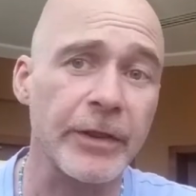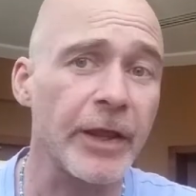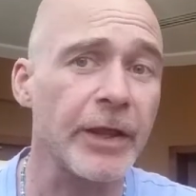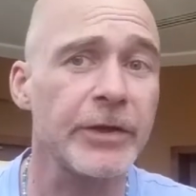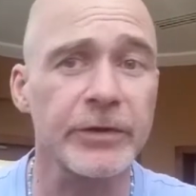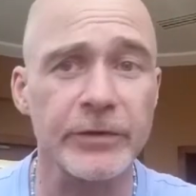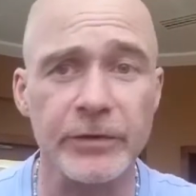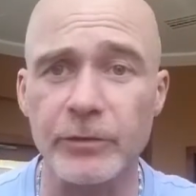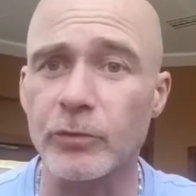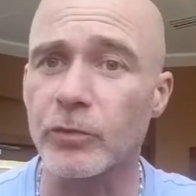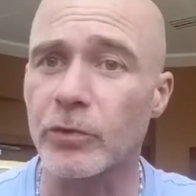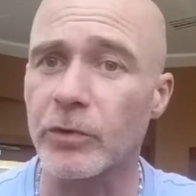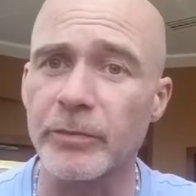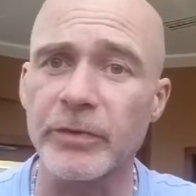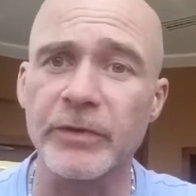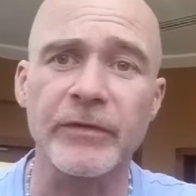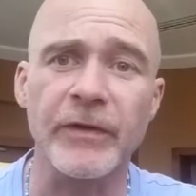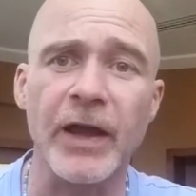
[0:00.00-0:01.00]
and it will
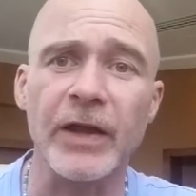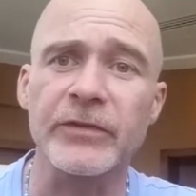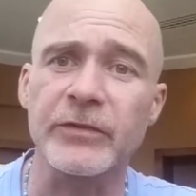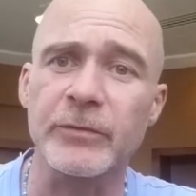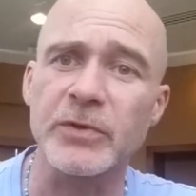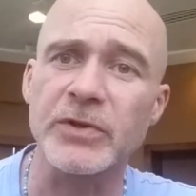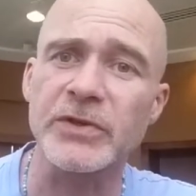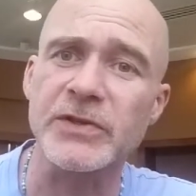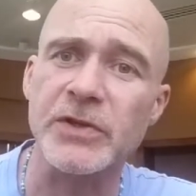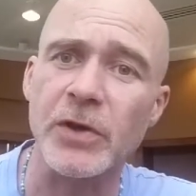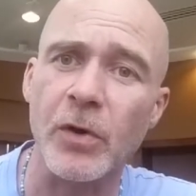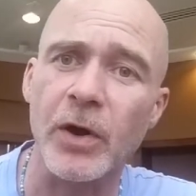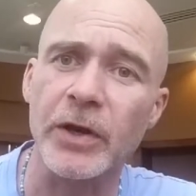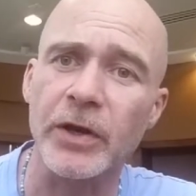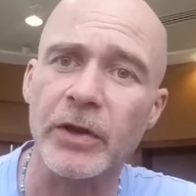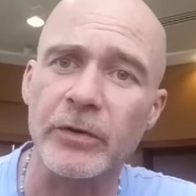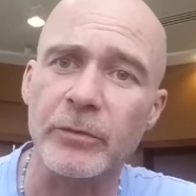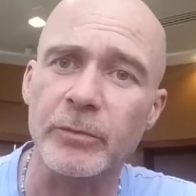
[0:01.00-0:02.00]
be found to be so
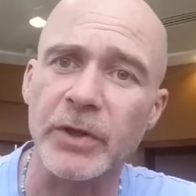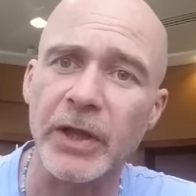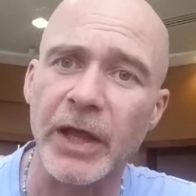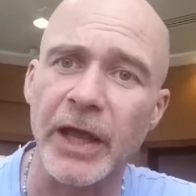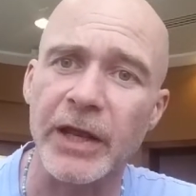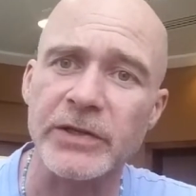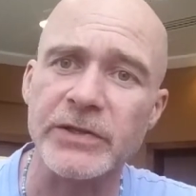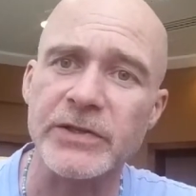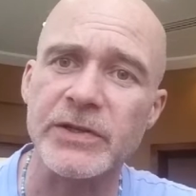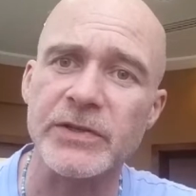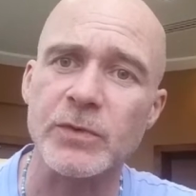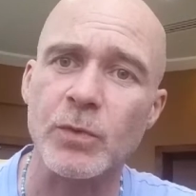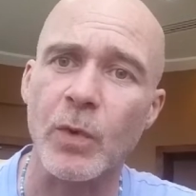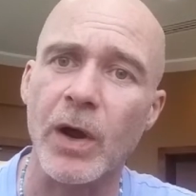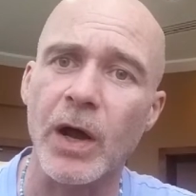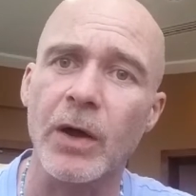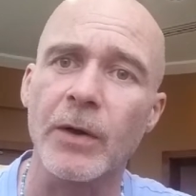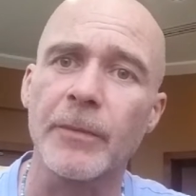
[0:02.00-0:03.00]
on other planets as
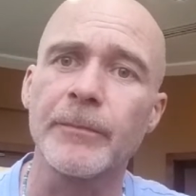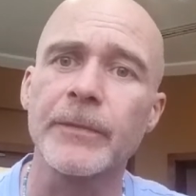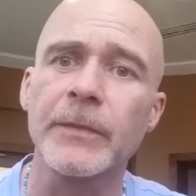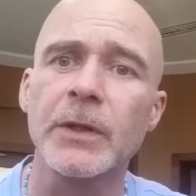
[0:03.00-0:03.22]
well.